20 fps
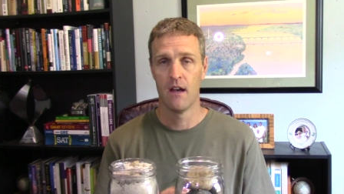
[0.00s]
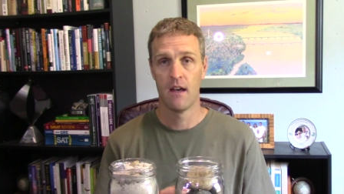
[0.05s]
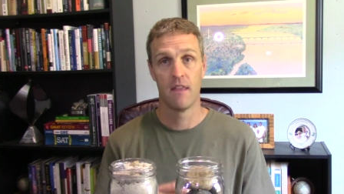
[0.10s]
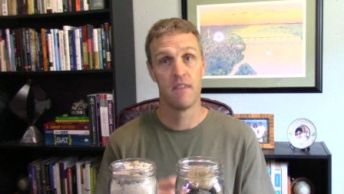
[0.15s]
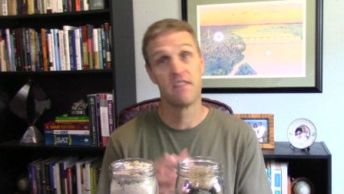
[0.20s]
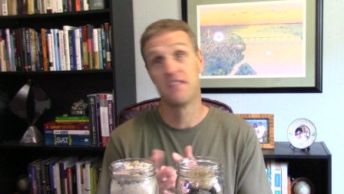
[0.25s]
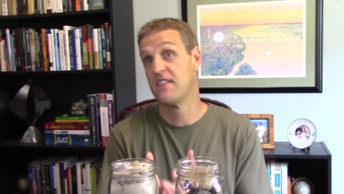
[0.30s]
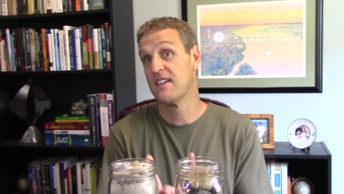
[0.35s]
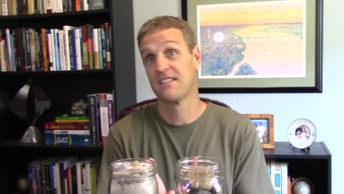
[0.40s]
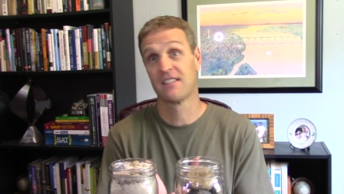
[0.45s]

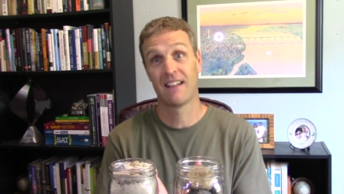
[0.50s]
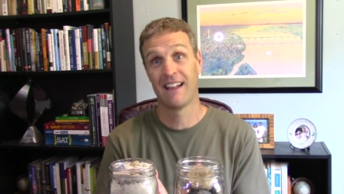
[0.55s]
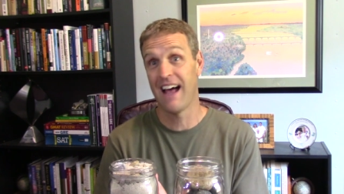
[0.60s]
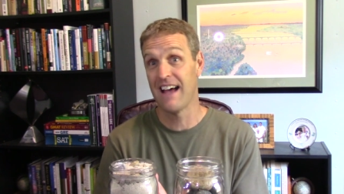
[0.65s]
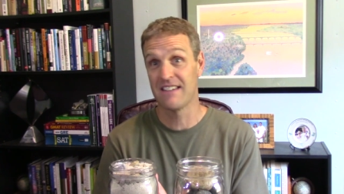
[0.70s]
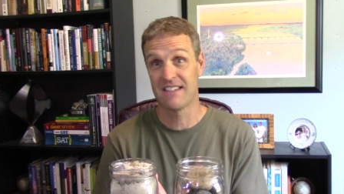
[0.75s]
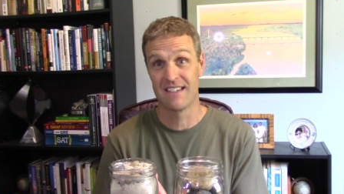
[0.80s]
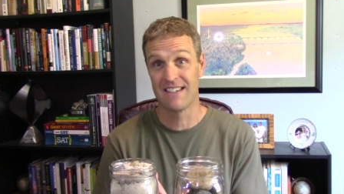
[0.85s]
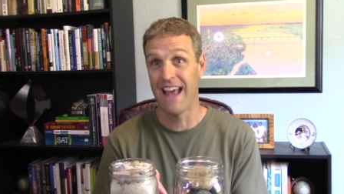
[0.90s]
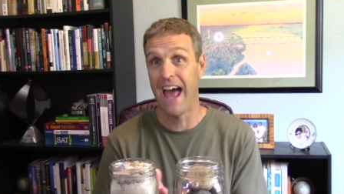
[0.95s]
this
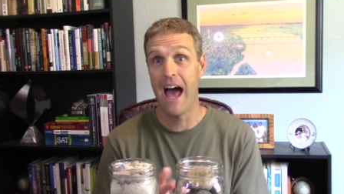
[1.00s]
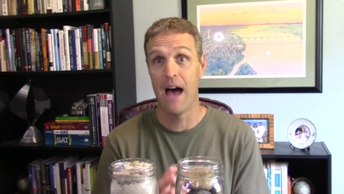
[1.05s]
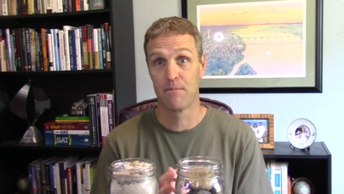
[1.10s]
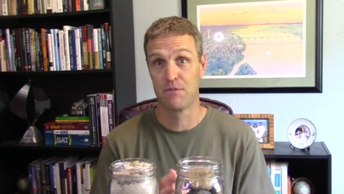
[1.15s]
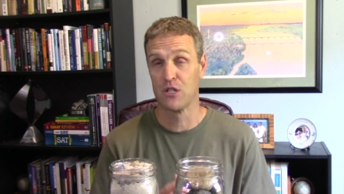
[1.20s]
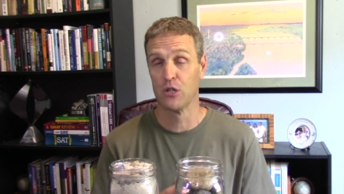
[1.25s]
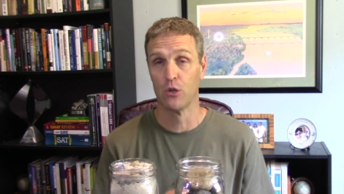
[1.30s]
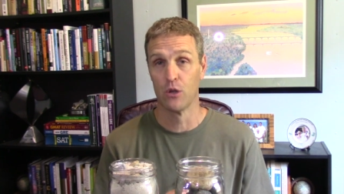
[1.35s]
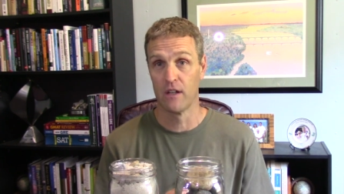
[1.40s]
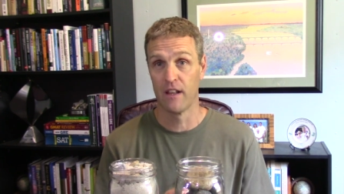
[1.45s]
class is
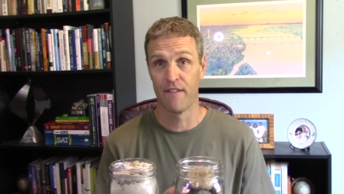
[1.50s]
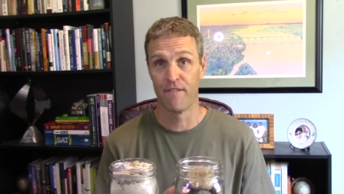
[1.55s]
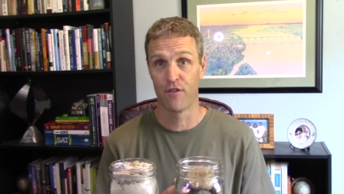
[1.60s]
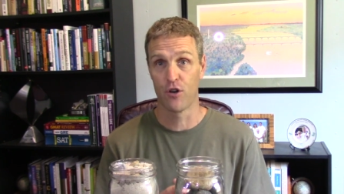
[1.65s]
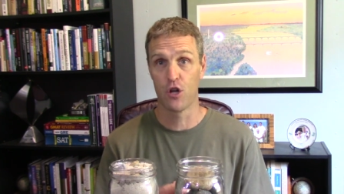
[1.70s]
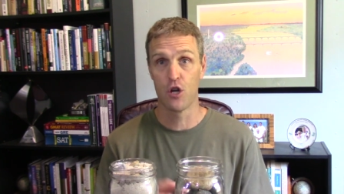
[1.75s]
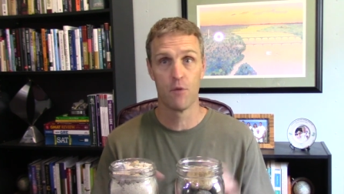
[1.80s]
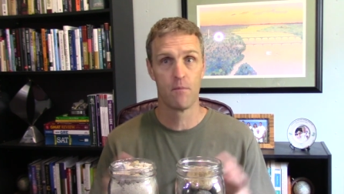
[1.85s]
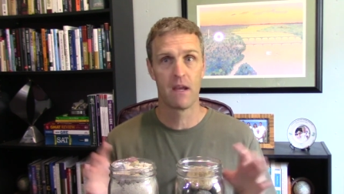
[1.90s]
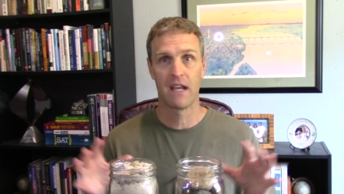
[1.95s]
absolutely for
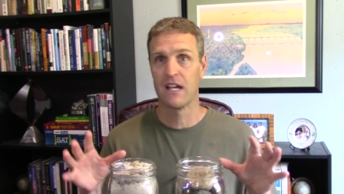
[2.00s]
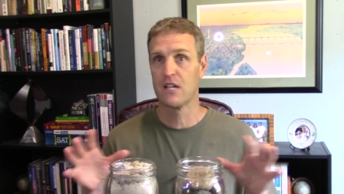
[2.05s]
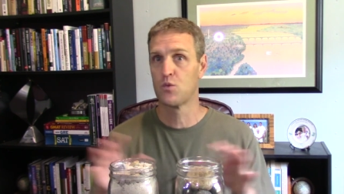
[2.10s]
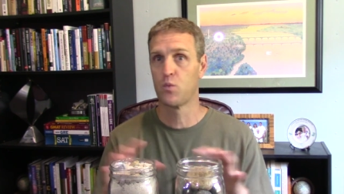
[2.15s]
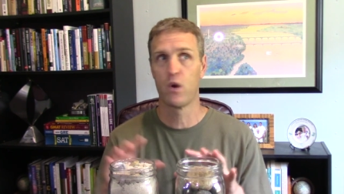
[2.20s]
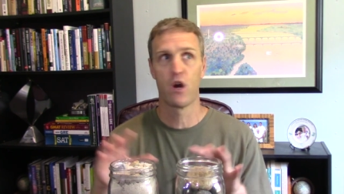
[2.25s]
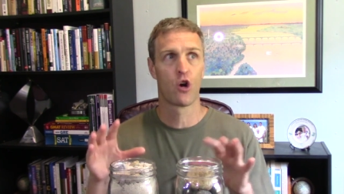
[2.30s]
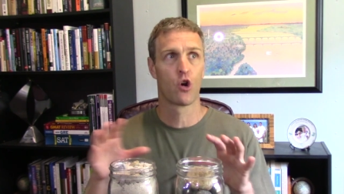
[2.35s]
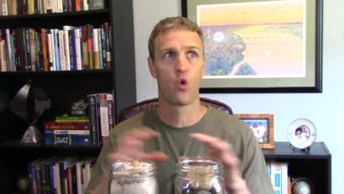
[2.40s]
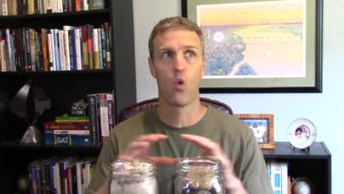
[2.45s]
you because
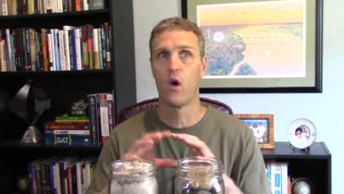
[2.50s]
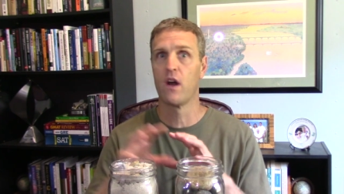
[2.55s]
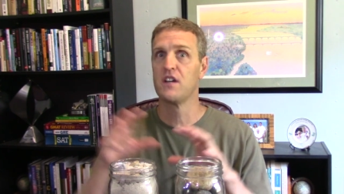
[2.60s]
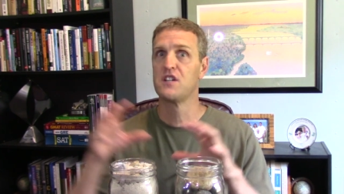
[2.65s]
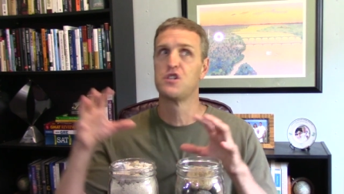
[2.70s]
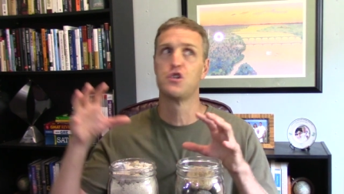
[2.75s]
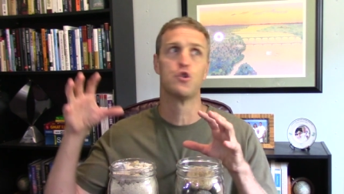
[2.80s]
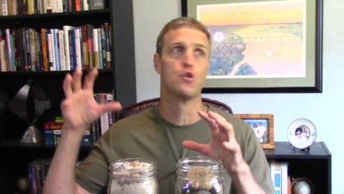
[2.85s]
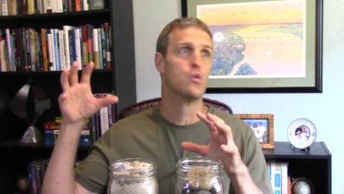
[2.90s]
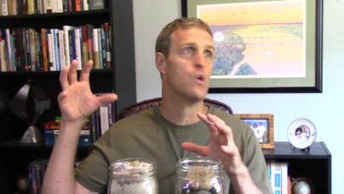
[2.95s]
we are going
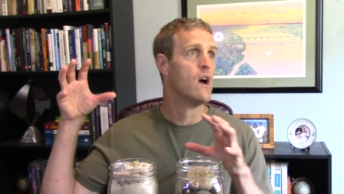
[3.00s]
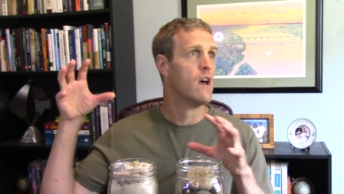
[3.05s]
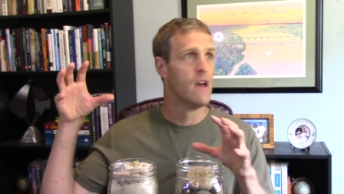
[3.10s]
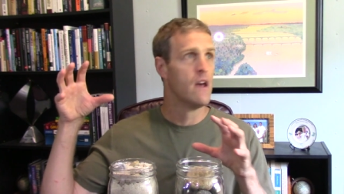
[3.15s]
to